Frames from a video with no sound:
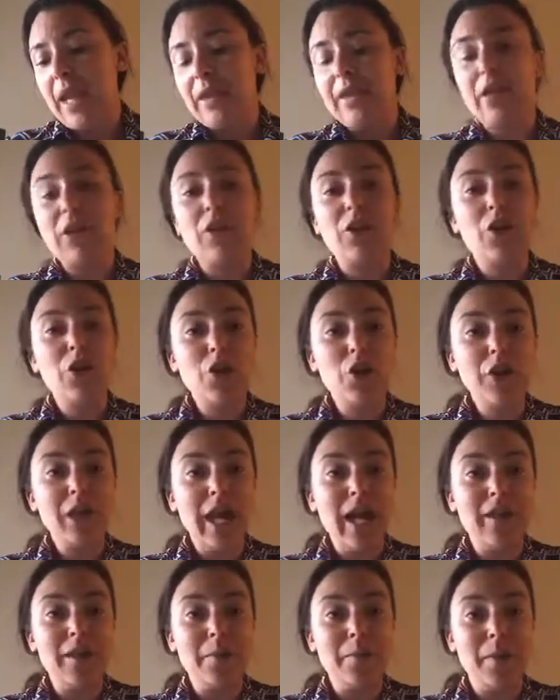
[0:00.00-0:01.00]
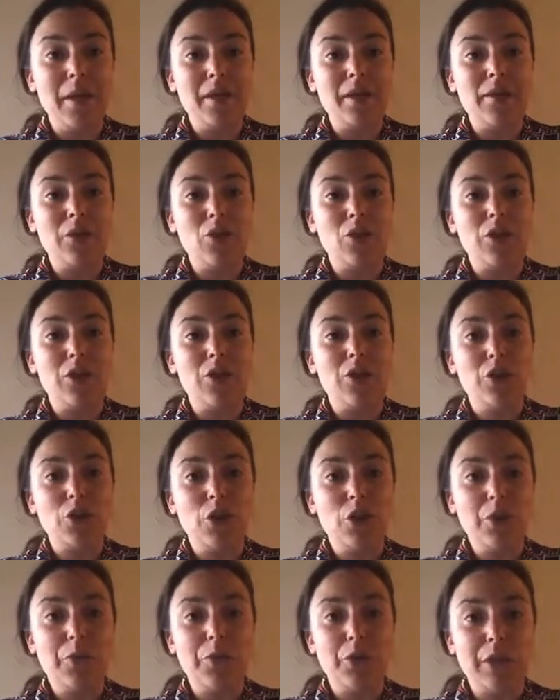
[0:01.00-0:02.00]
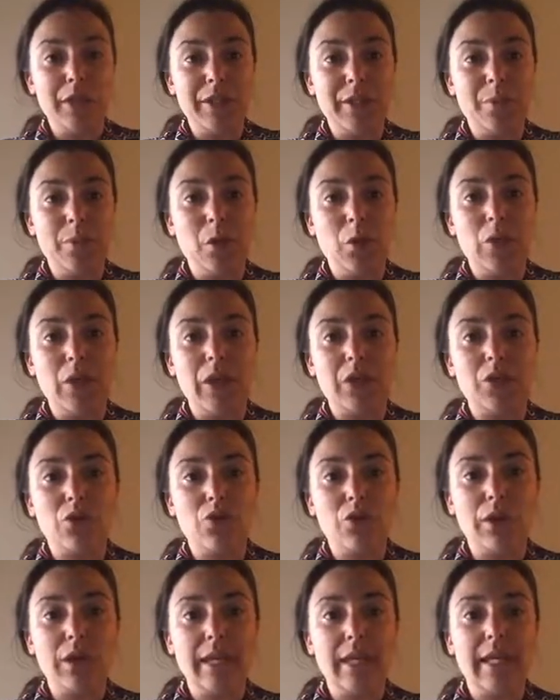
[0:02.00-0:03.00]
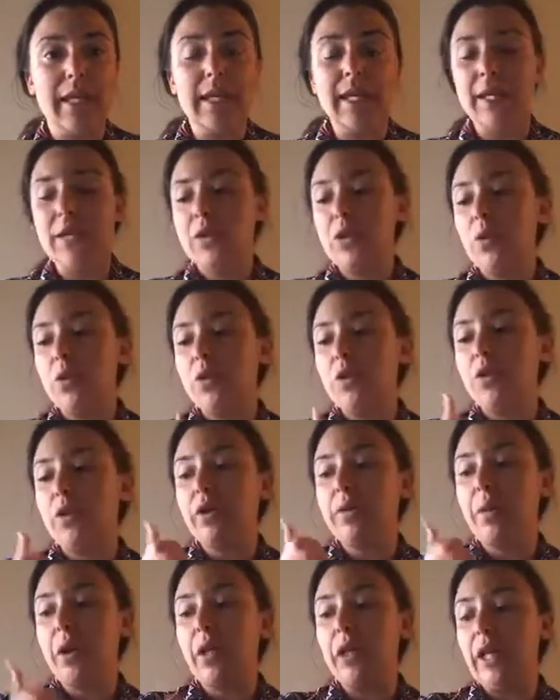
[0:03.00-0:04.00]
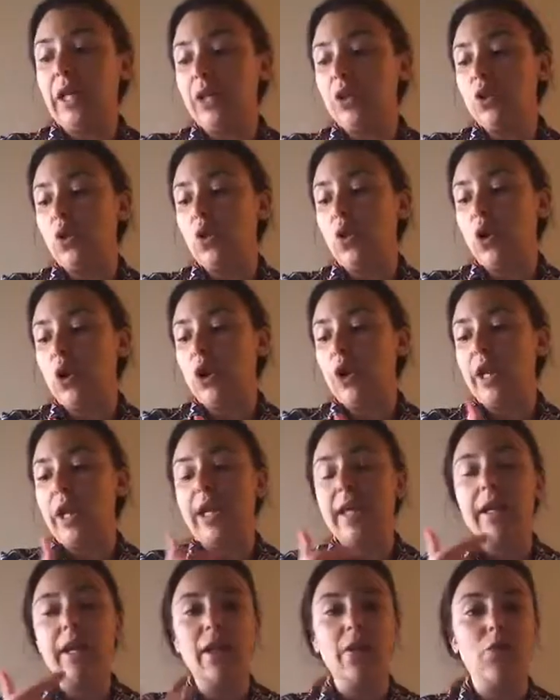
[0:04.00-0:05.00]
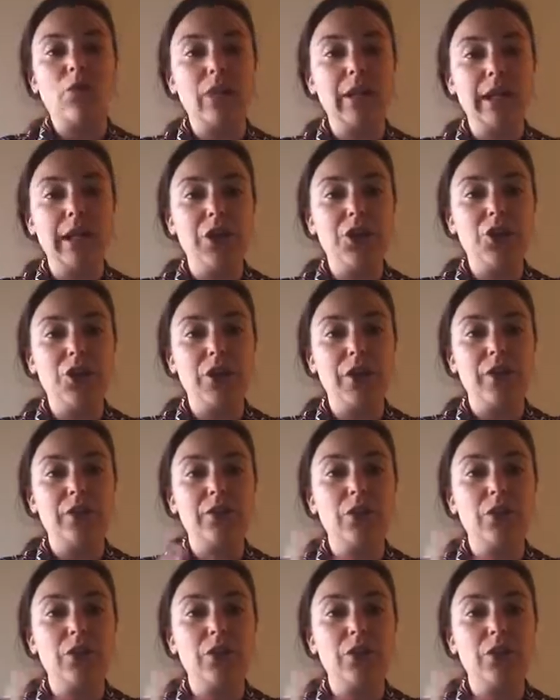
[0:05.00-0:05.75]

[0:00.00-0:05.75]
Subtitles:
The third element, or the third principle that's really key, so we talked about linked to learning and relational.